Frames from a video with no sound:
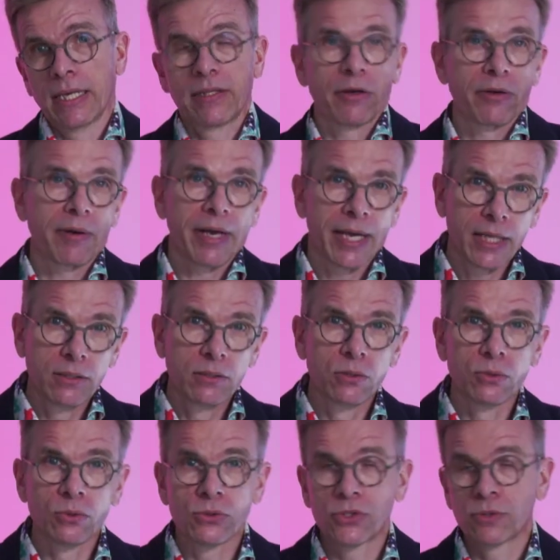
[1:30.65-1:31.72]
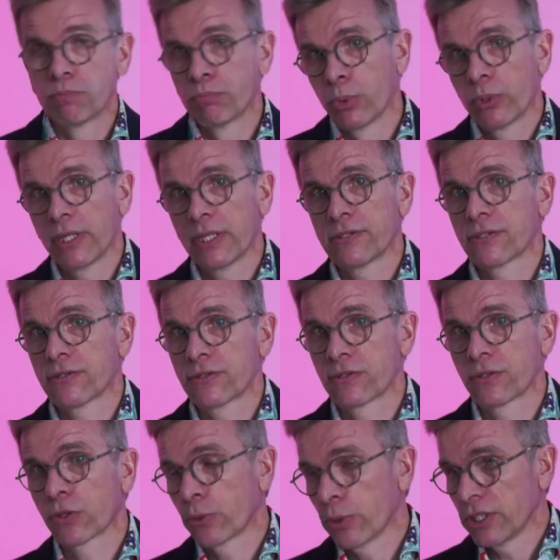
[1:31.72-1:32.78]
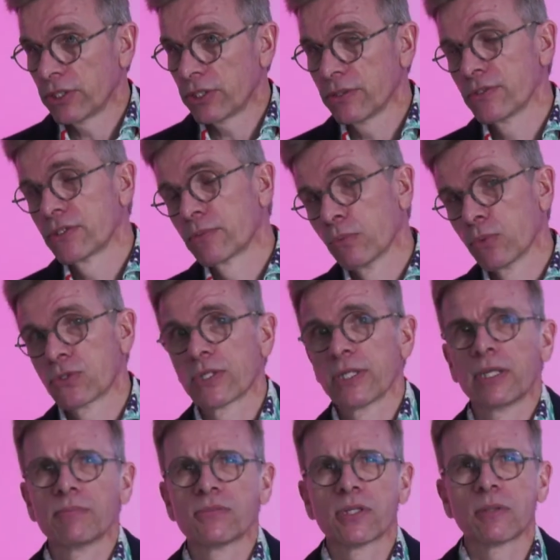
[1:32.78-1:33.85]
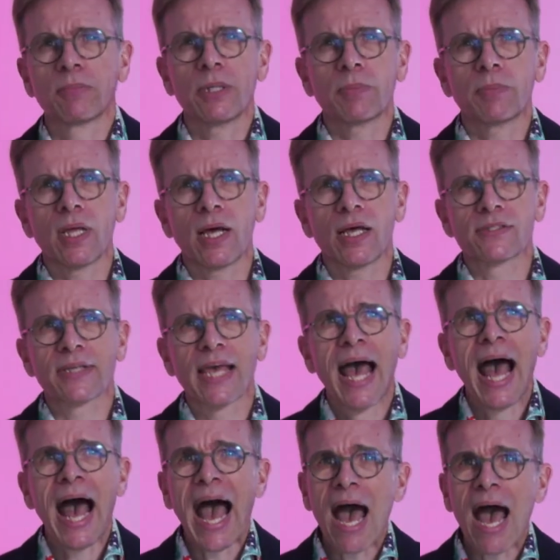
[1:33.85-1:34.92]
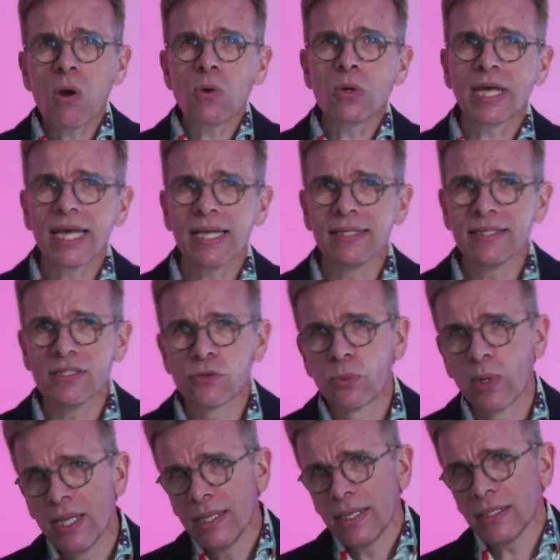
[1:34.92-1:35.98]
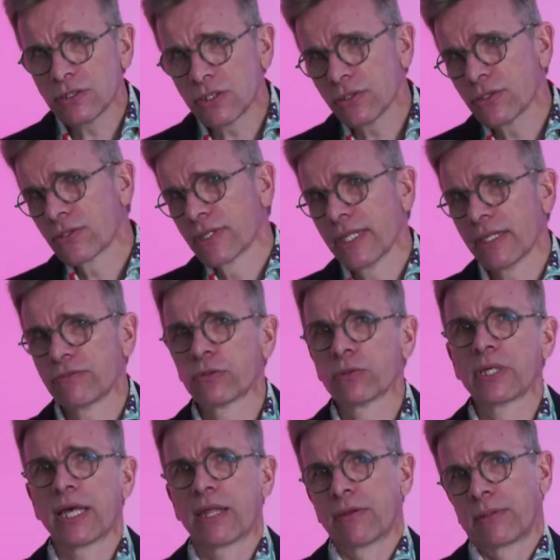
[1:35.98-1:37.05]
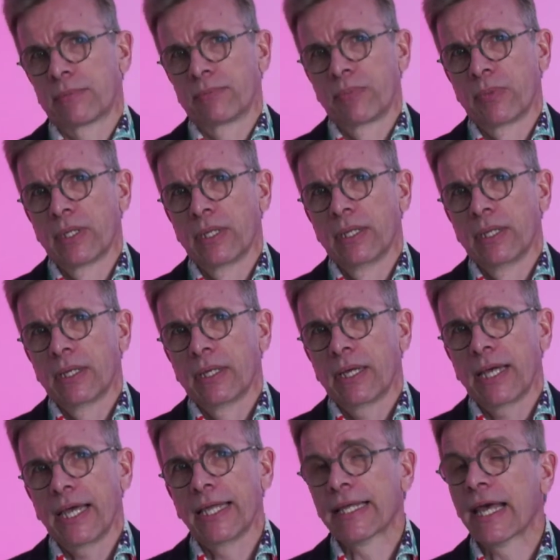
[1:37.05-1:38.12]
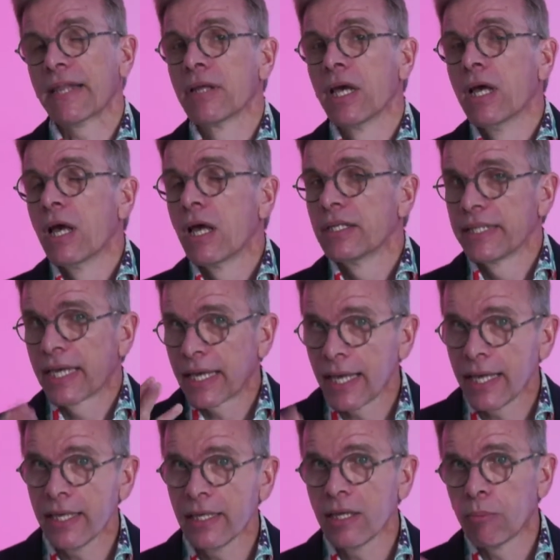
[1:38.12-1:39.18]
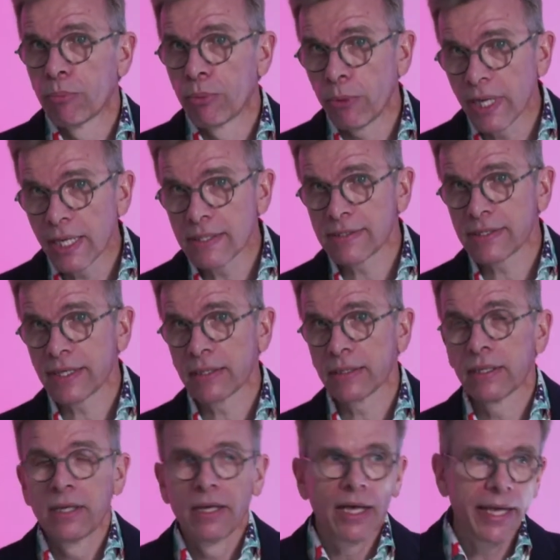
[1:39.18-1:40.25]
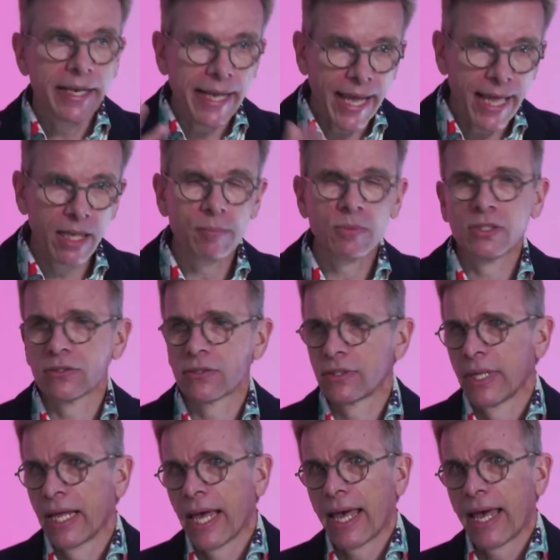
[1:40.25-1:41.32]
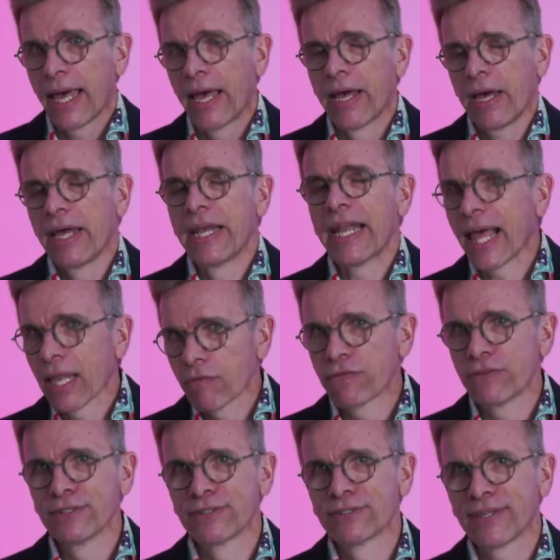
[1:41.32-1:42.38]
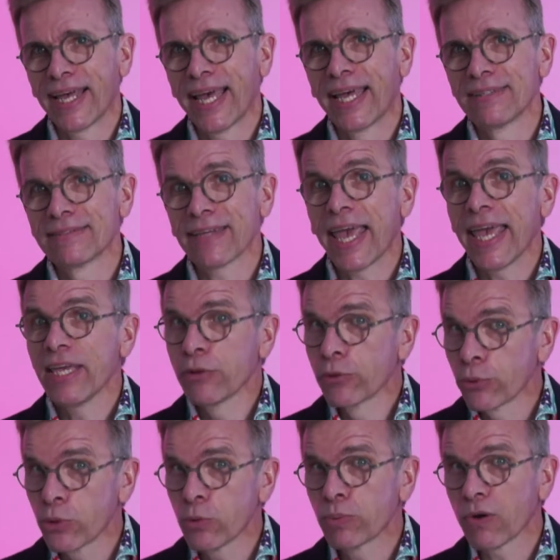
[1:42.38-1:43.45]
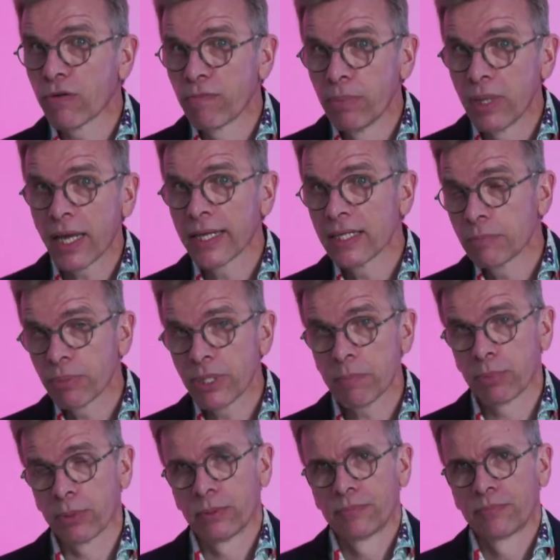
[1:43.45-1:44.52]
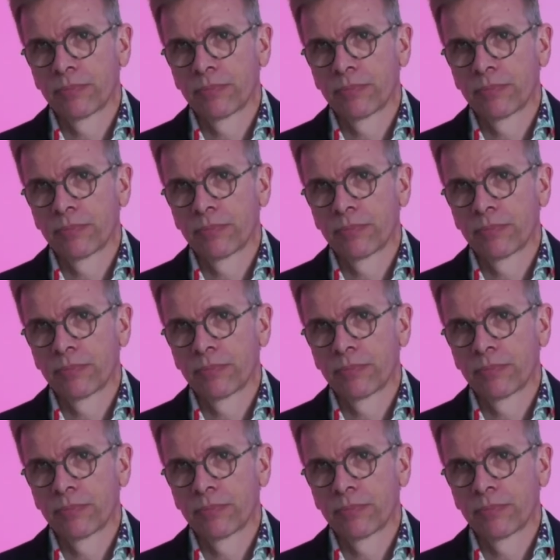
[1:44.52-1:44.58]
There are Hindus, Buddhists, Christians, Muslims, and people ask, how can these religions live together? And then the king brings in an elephant and a group of blind people.